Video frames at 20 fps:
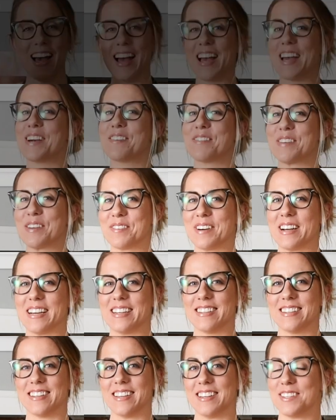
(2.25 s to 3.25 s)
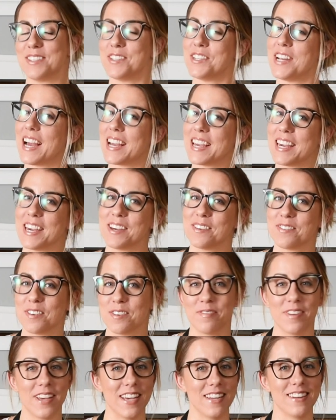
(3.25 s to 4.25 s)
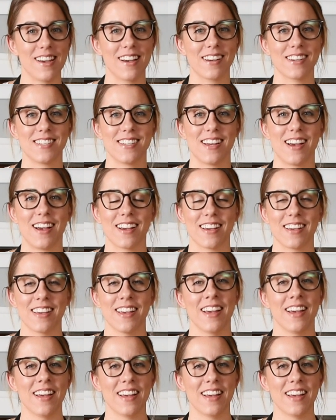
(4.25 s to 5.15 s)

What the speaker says: Hi everyone, it's Jackie from Vegan Yack Attack,